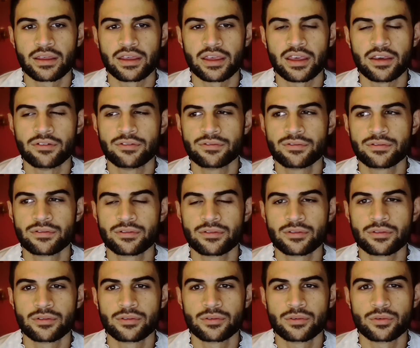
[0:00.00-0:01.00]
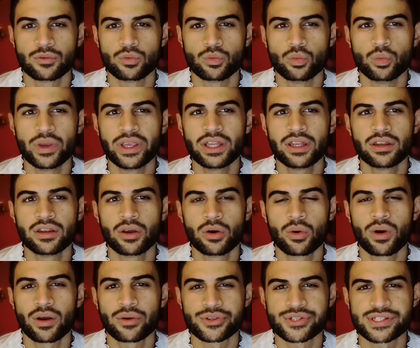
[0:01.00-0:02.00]
If we know
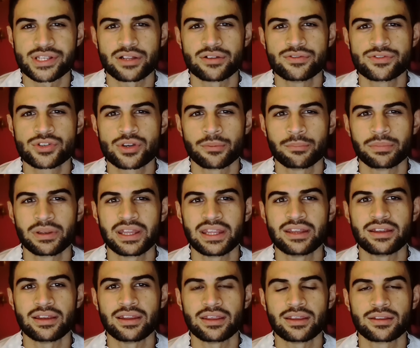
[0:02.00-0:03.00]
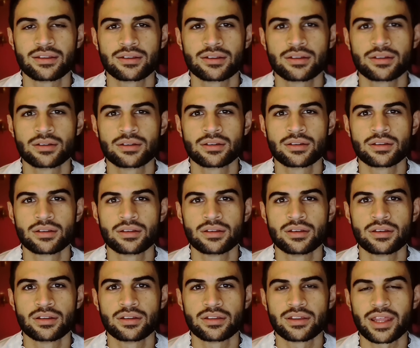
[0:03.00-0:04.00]
ourselves completely,
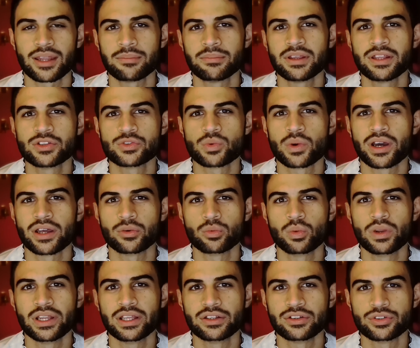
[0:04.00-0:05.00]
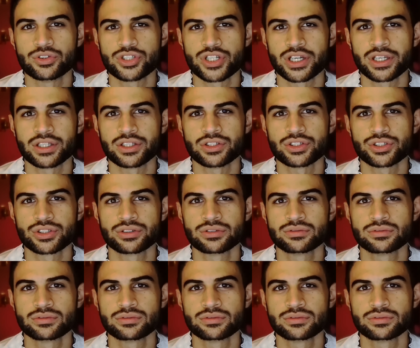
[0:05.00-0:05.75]
that means we're unwilling to change.